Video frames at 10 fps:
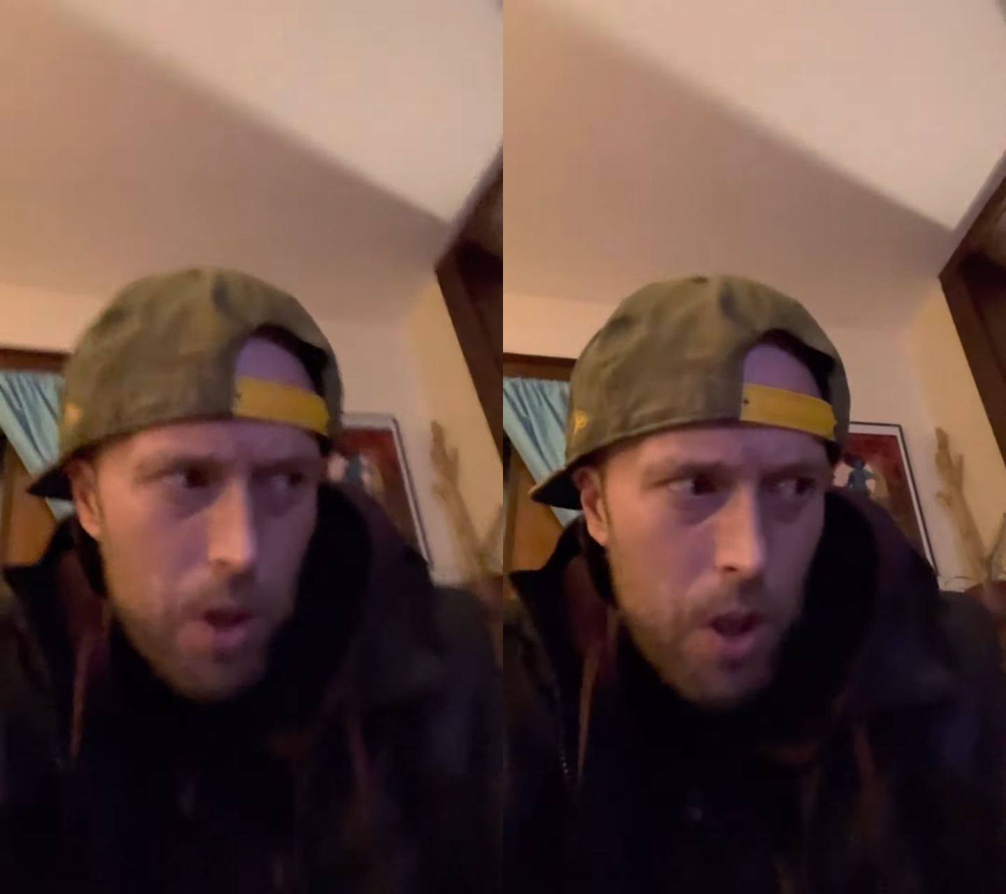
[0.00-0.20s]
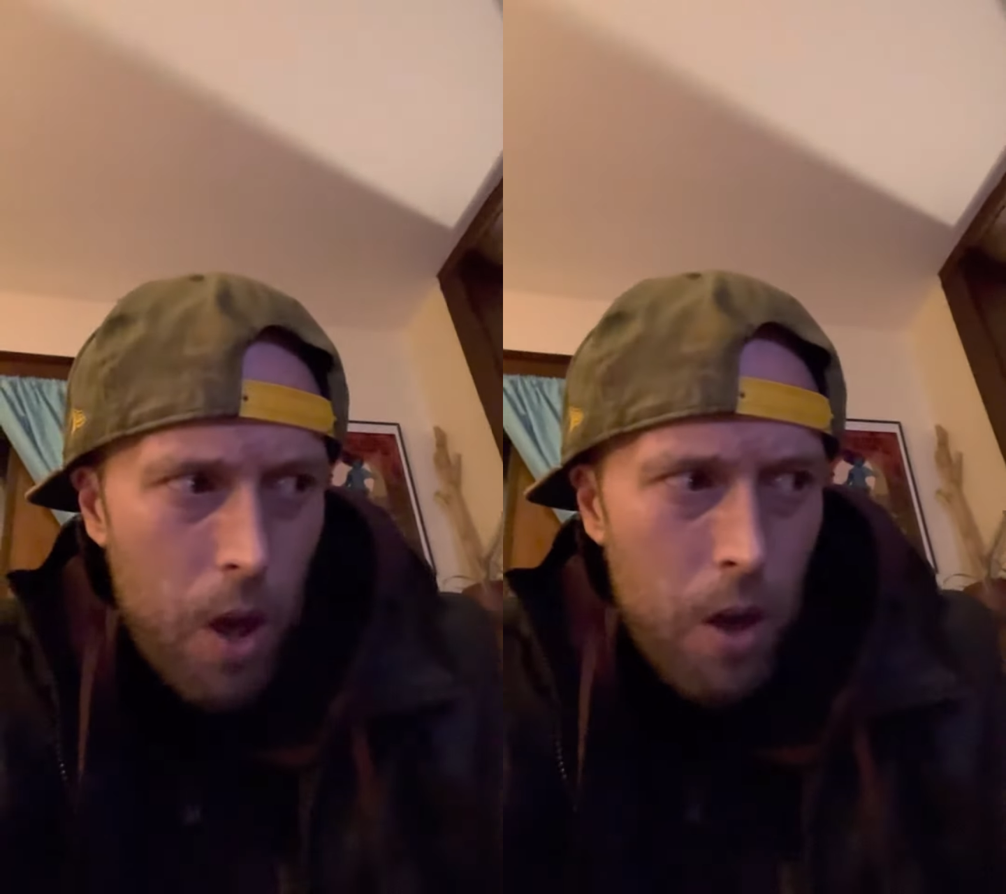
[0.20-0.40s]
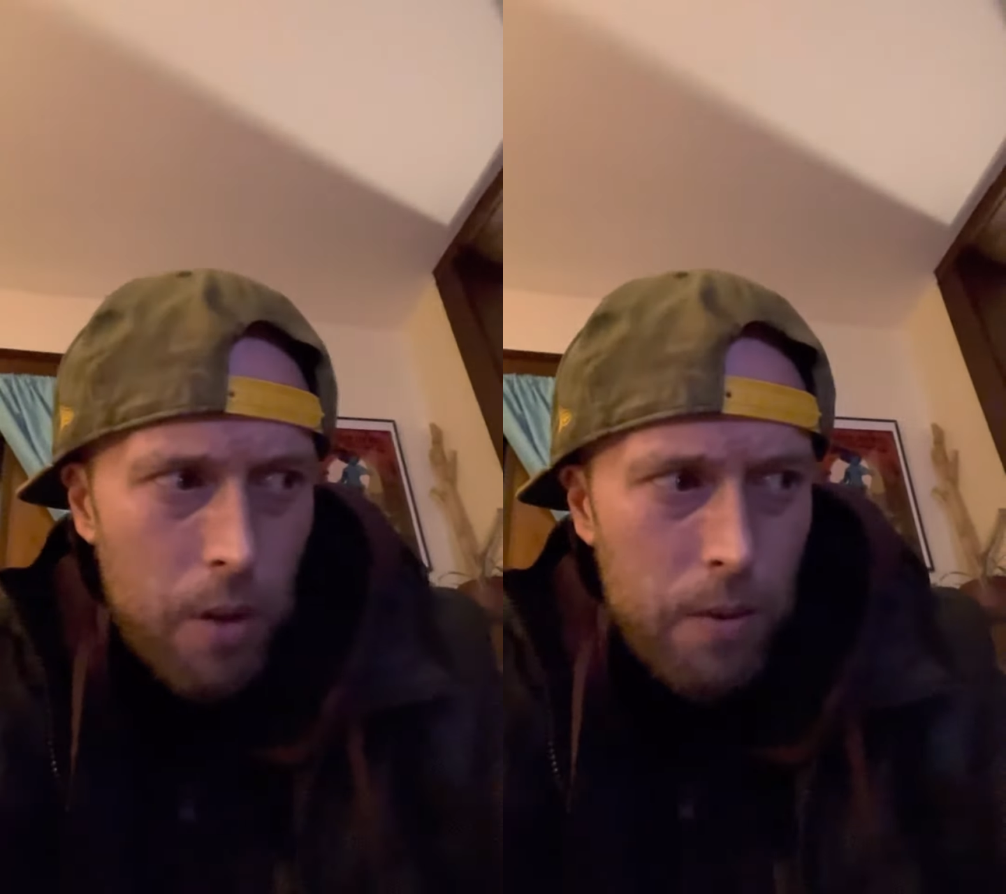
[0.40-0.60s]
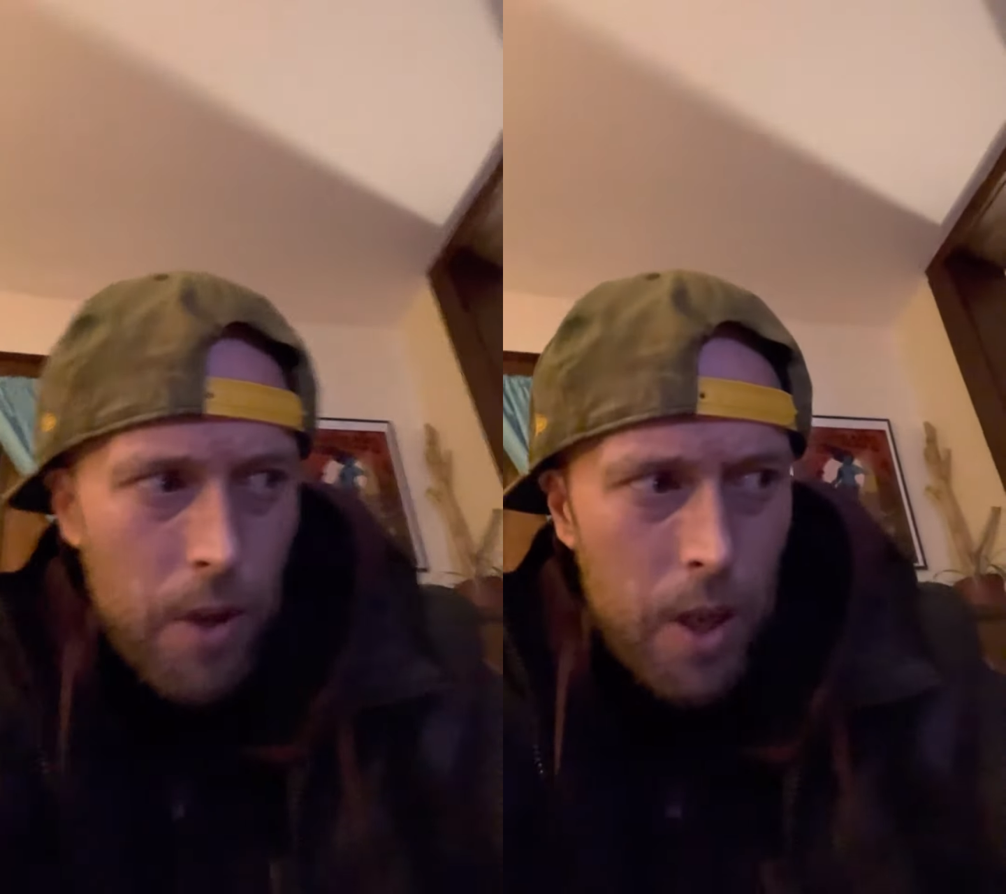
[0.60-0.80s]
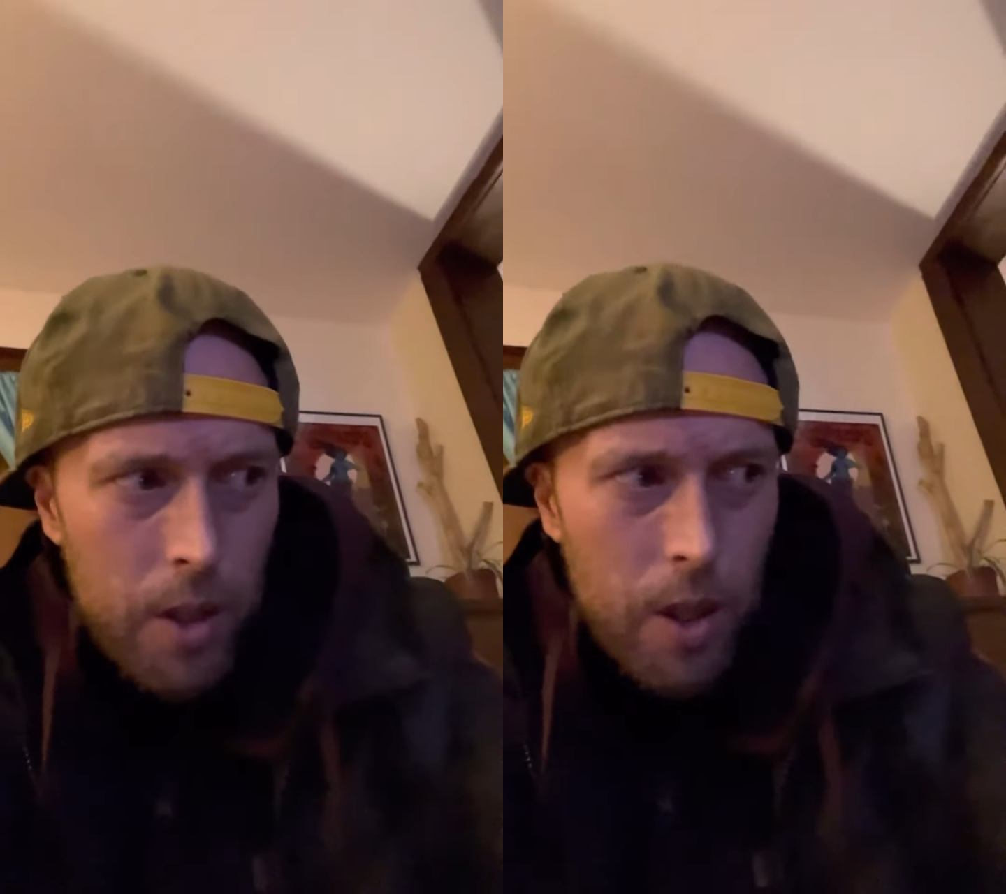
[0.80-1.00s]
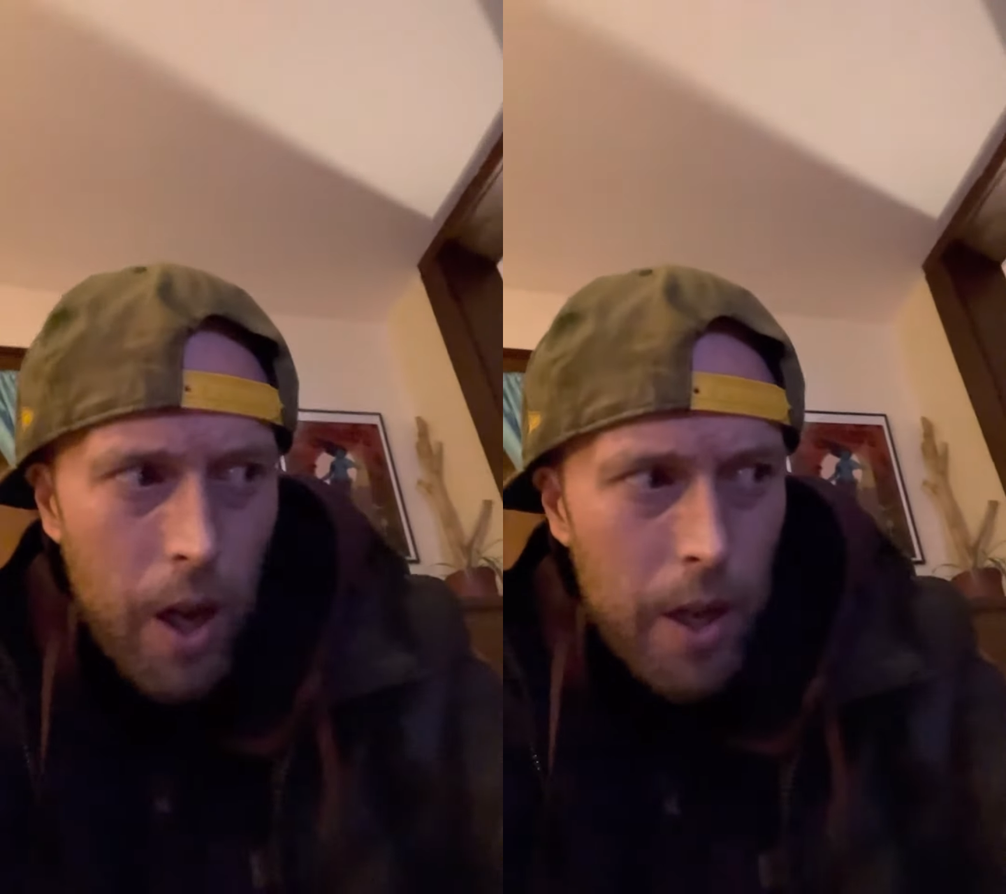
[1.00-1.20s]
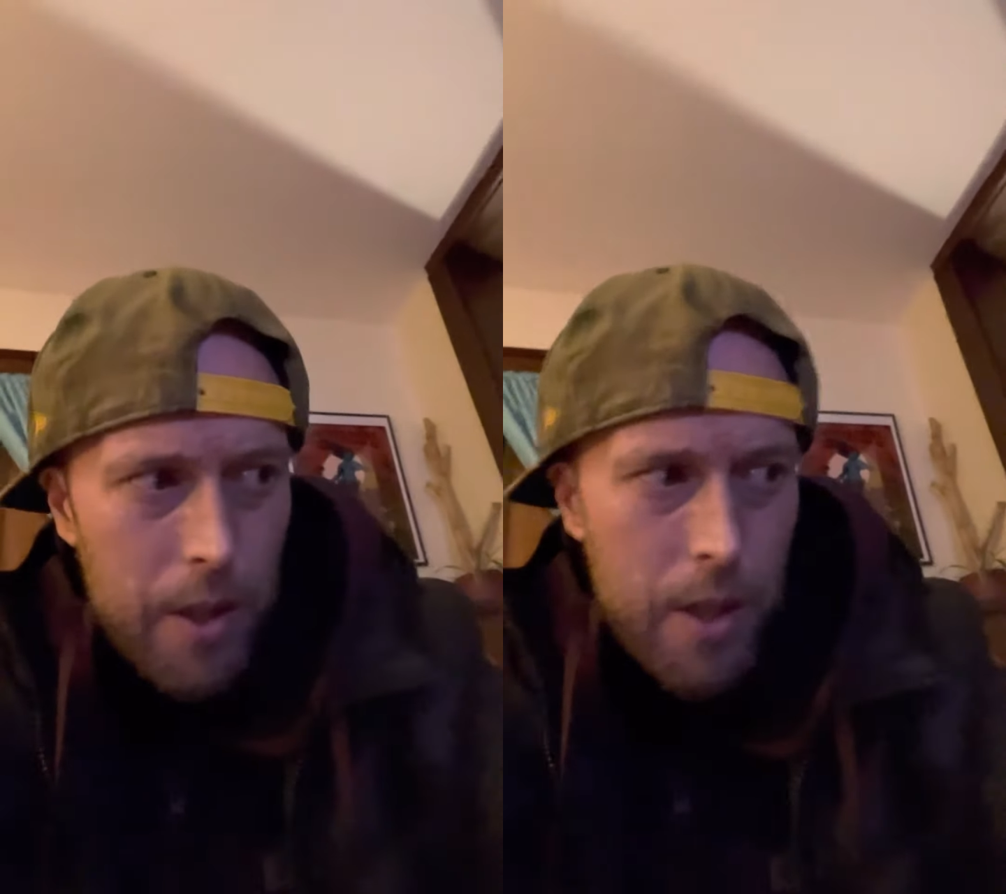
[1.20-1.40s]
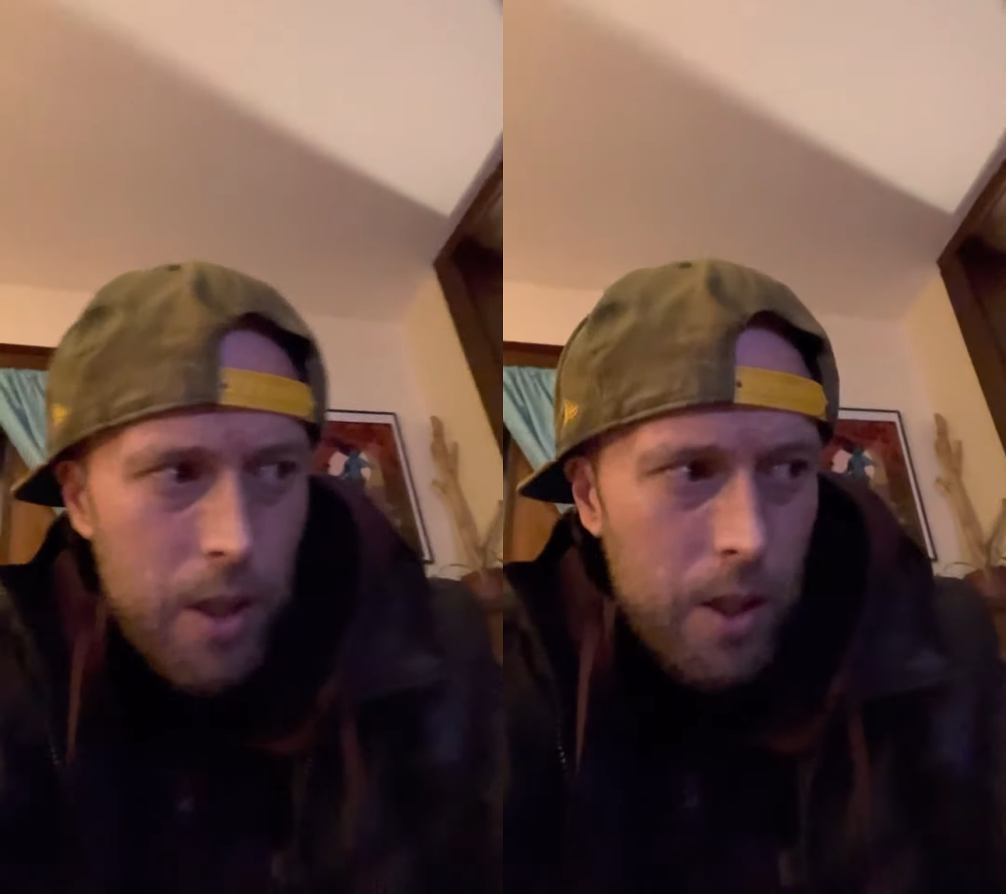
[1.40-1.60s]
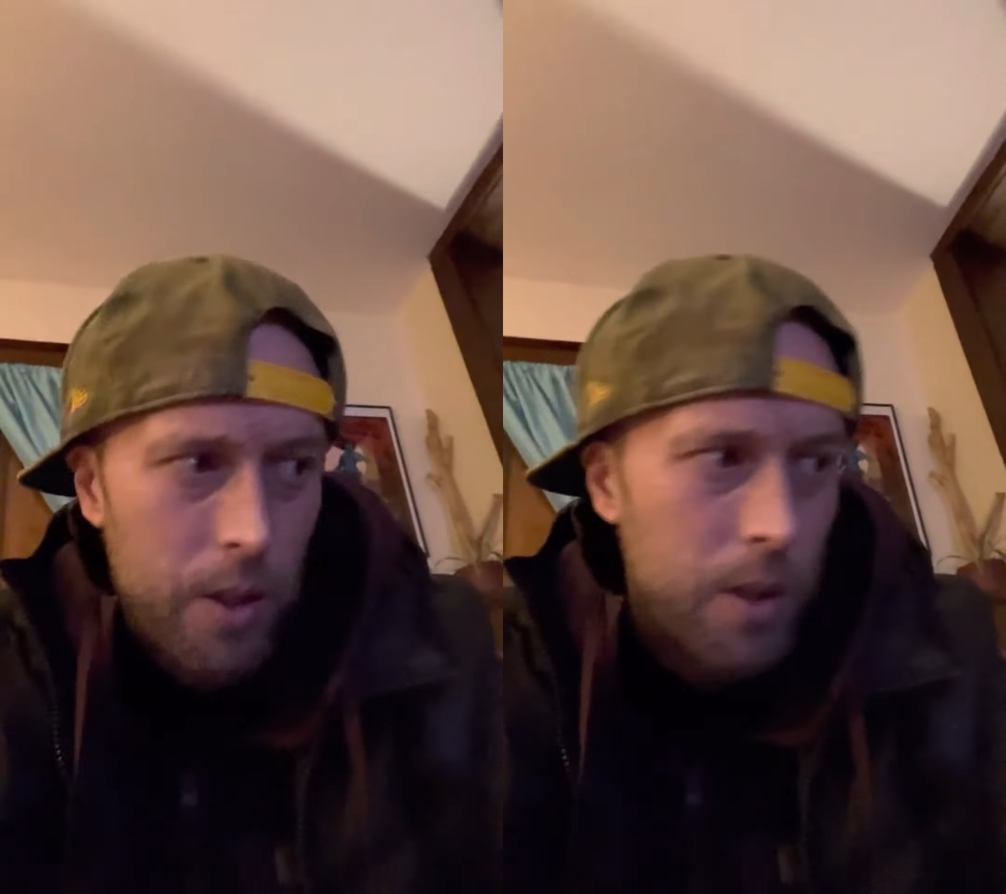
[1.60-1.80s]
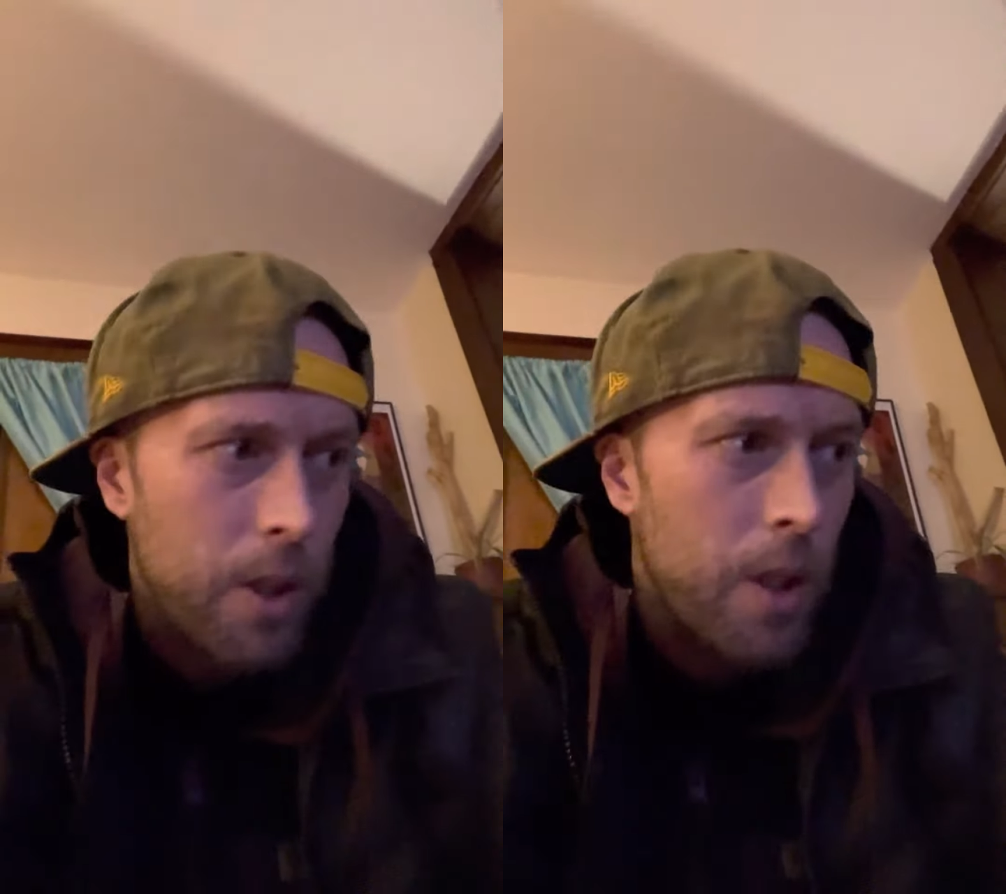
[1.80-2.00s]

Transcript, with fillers: love on a lot of things.